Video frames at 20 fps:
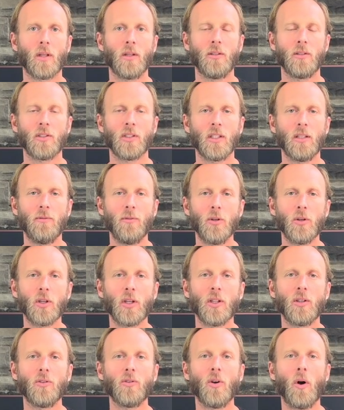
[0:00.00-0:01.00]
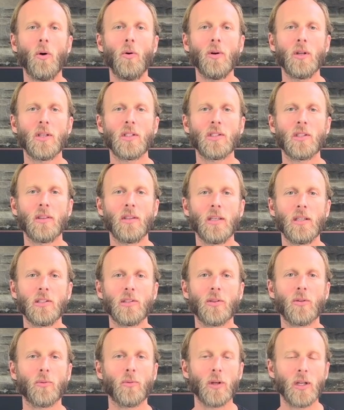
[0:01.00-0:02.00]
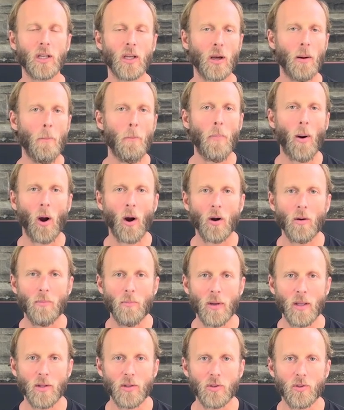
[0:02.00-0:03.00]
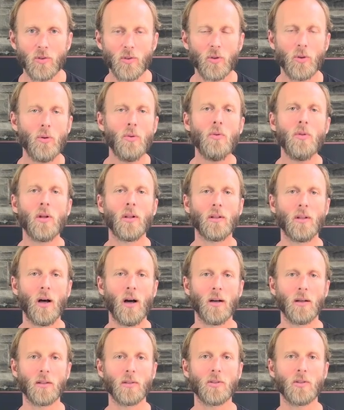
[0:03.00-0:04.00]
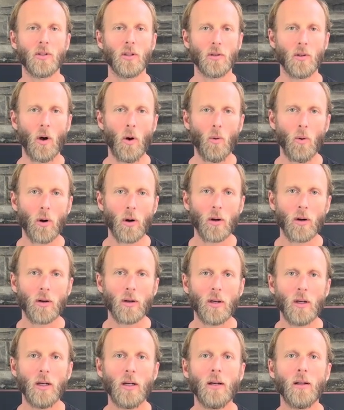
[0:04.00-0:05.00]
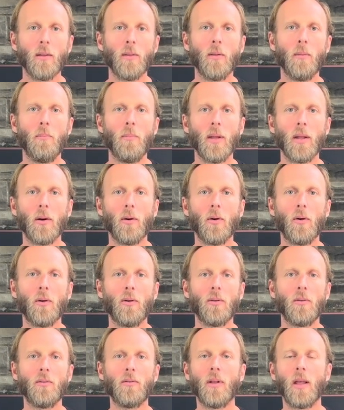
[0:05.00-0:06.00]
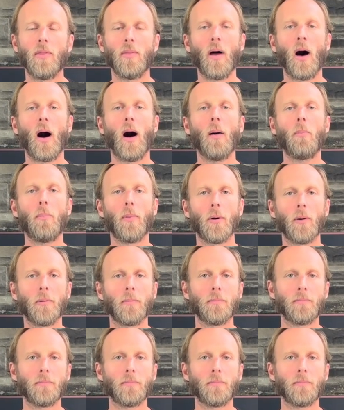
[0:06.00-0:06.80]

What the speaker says: See if you can notice these three compartments to the lungs, the lower, the middle, and the upper.